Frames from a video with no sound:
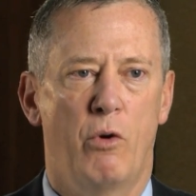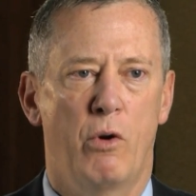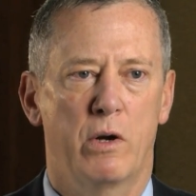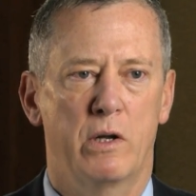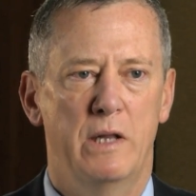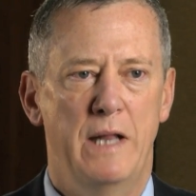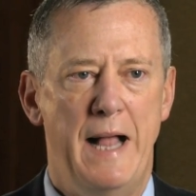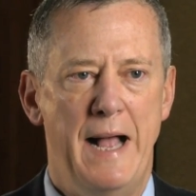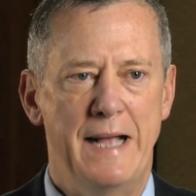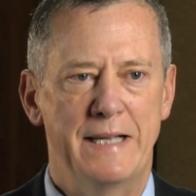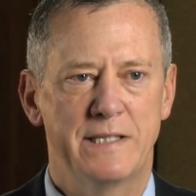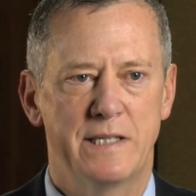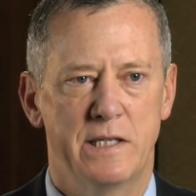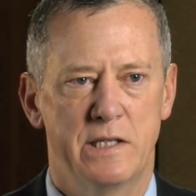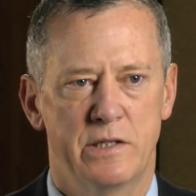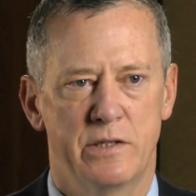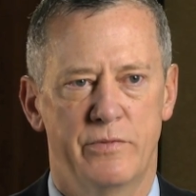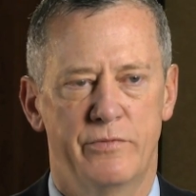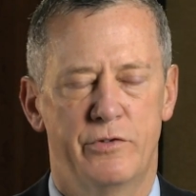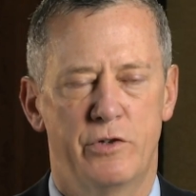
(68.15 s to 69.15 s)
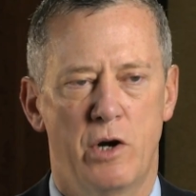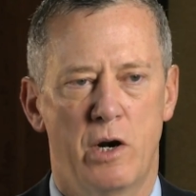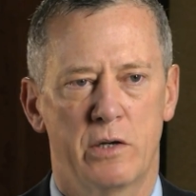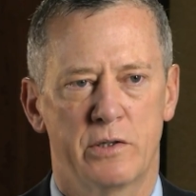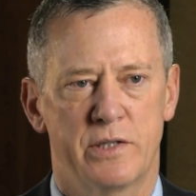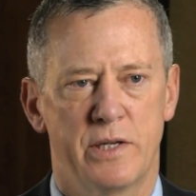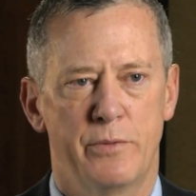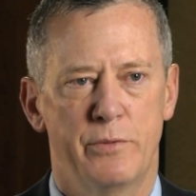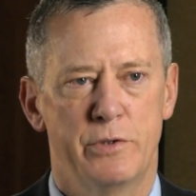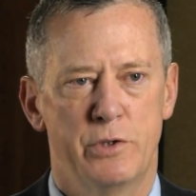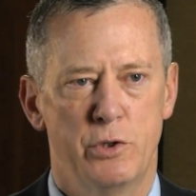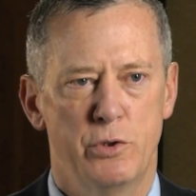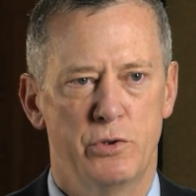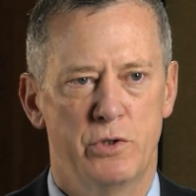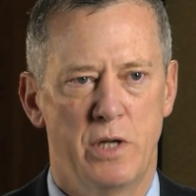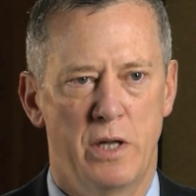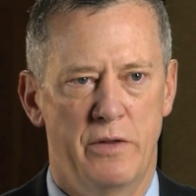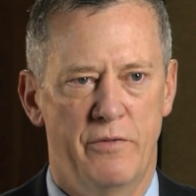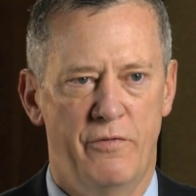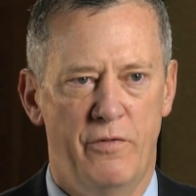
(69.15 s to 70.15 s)
or classes of drugs that was
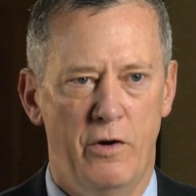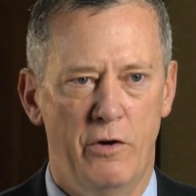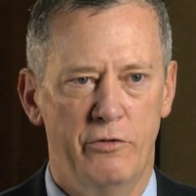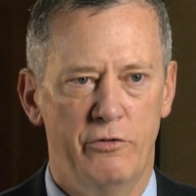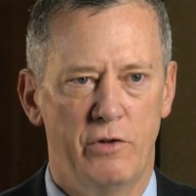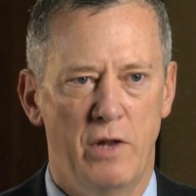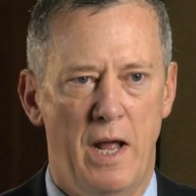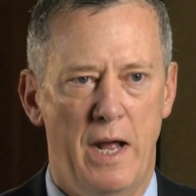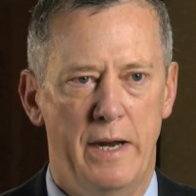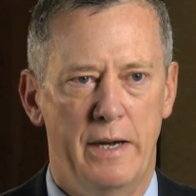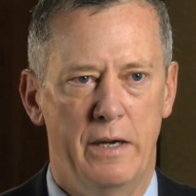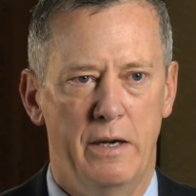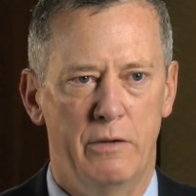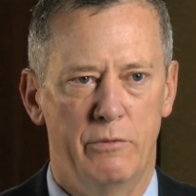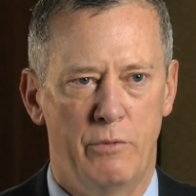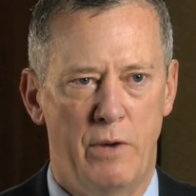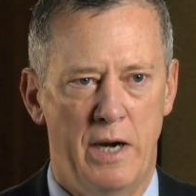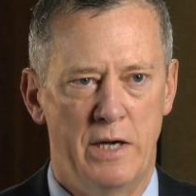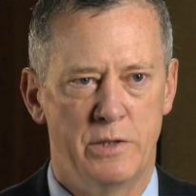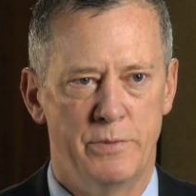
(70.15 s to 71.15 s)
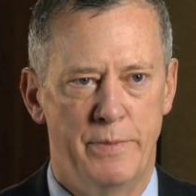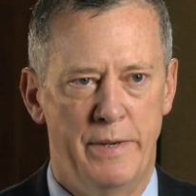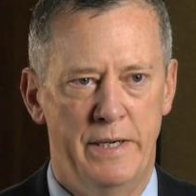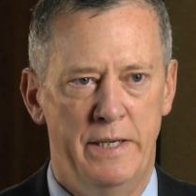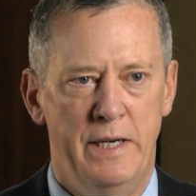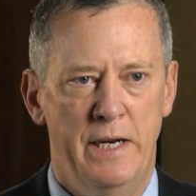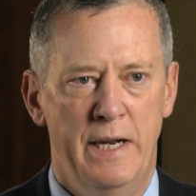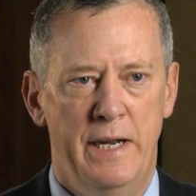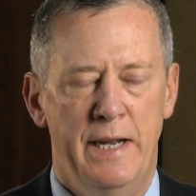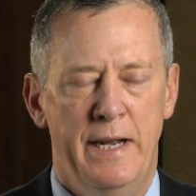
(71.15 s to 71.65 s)
used in the first line regimen,